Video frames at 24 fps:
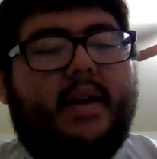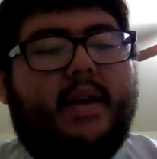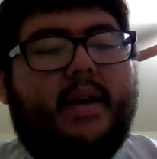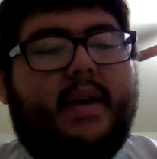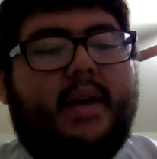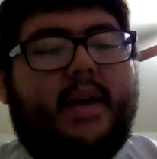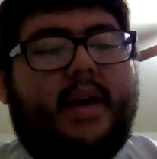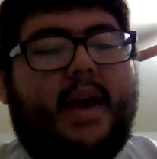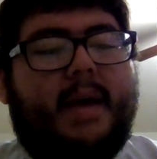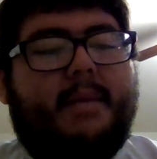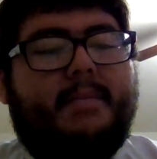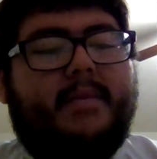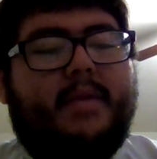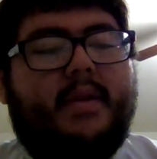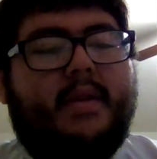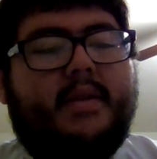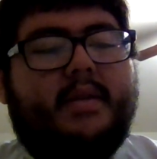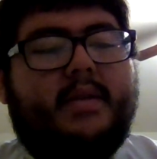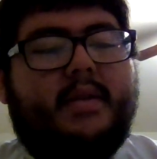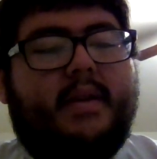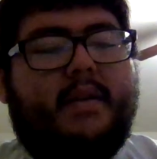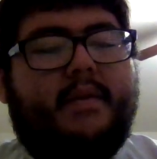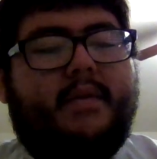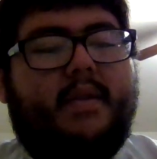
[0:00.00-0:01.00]

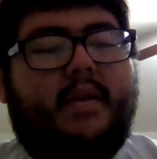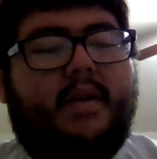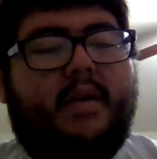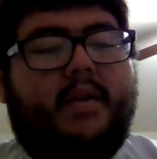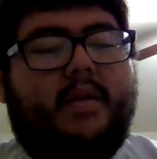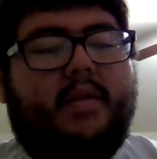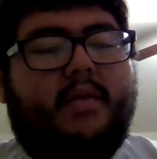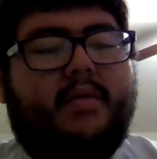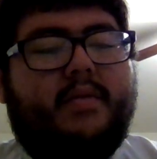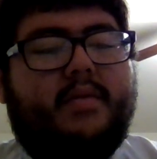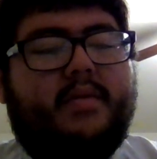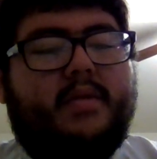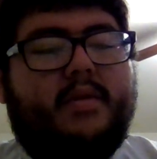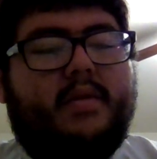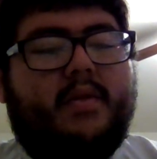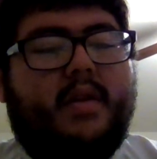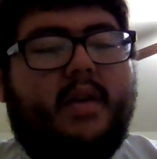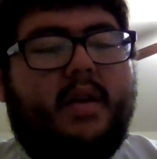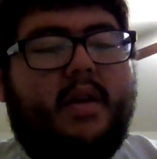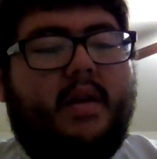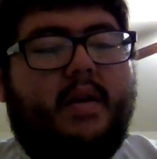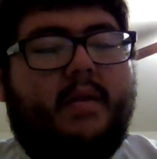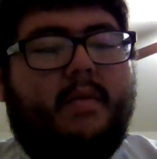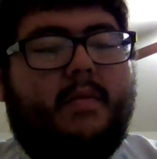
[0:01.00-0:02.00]
captains of the host.
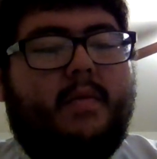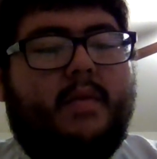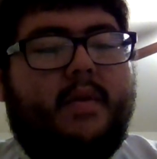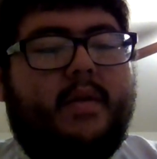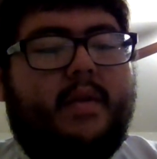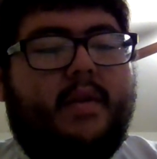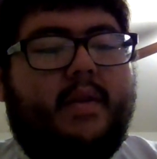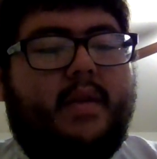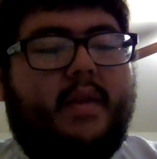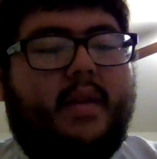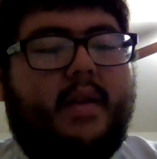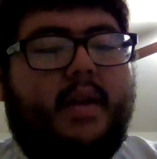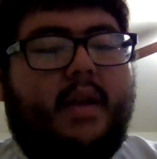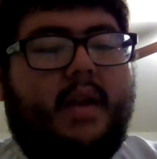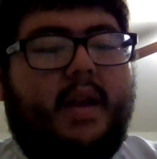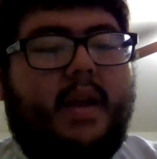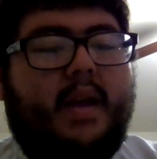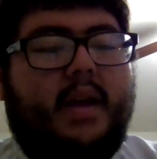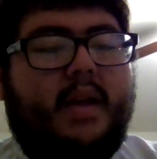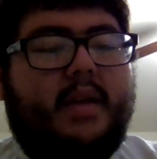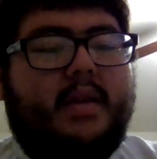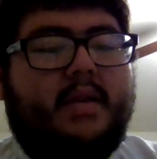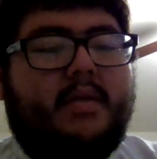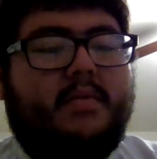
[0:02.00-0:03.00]
One of the
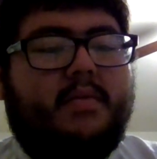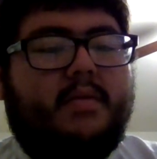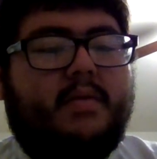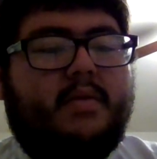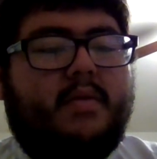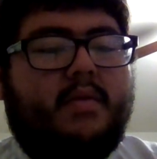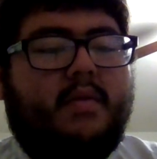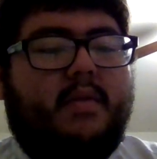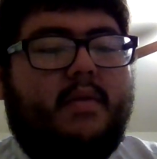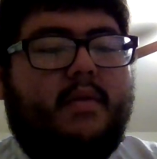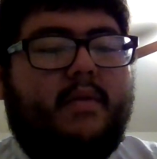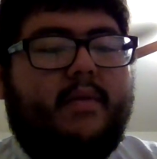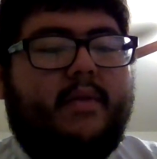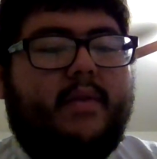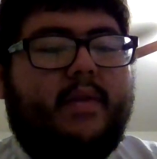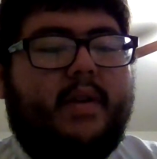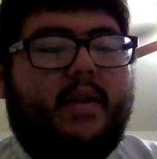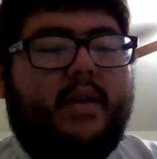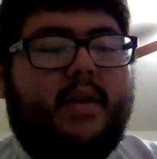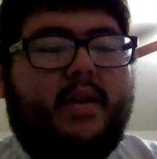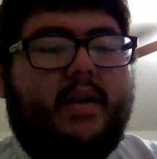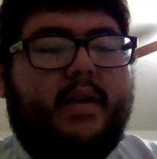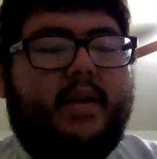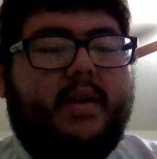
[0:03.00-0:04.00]
least was over
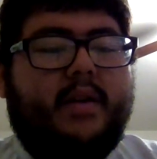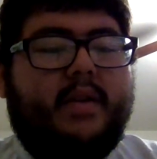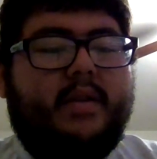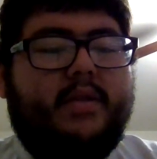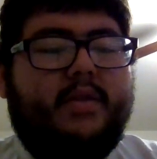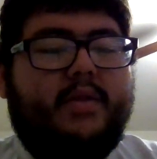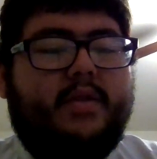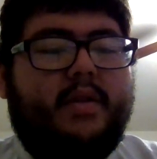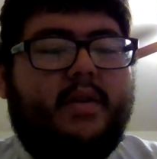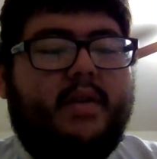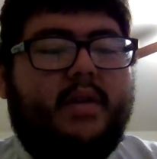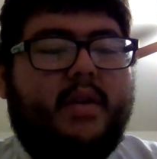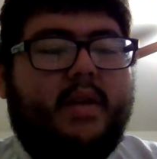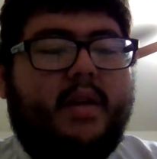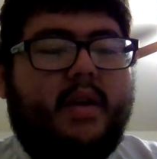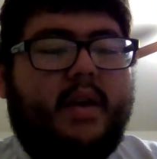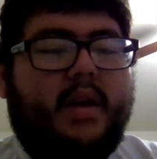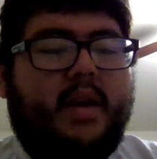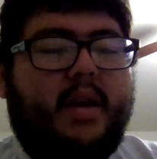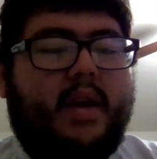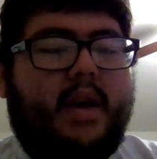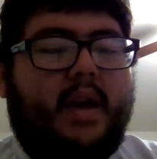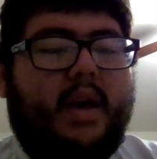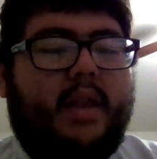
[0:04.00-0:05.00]
100,
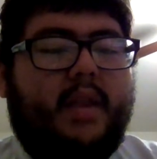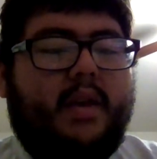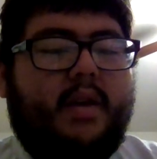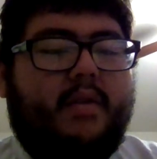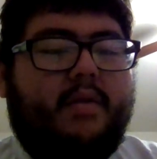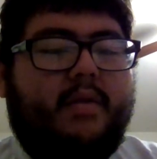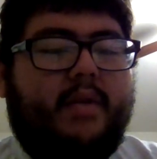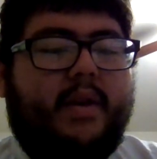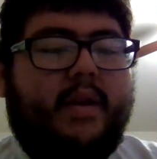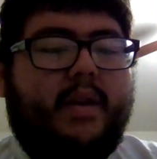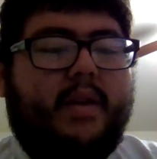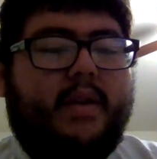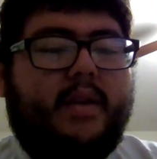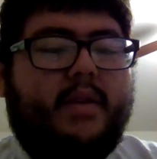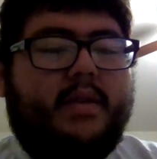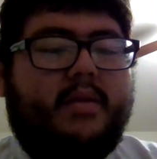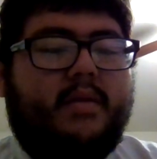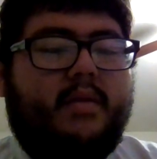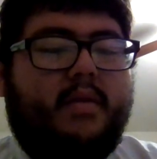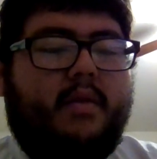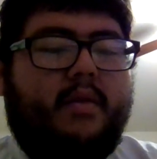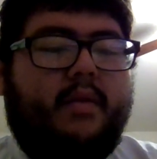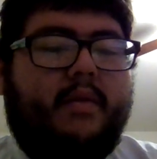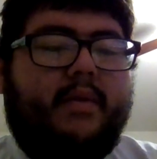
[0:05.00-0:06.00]
and the greatest
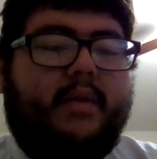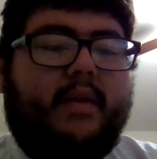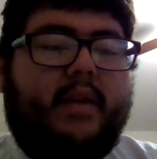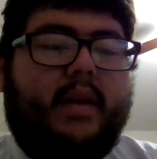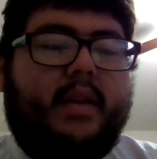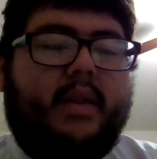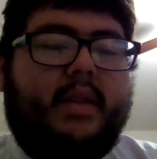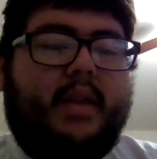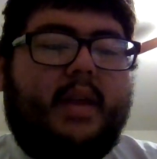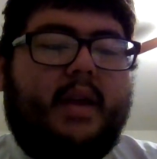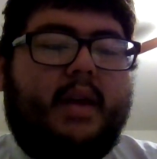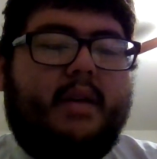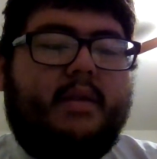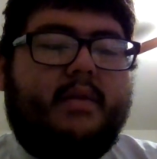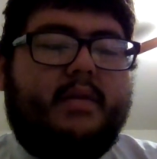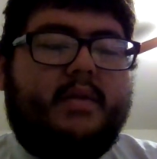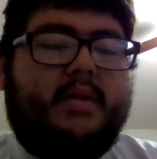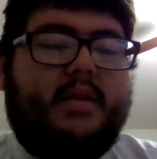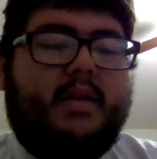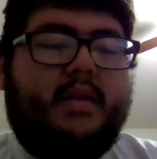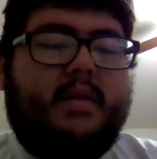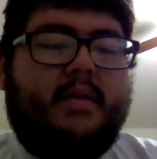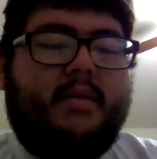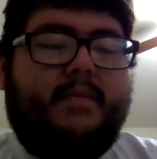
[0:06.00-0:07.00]
over
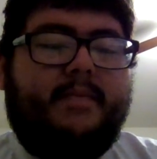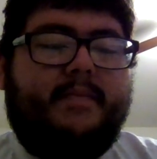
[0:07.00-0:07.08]
1,000.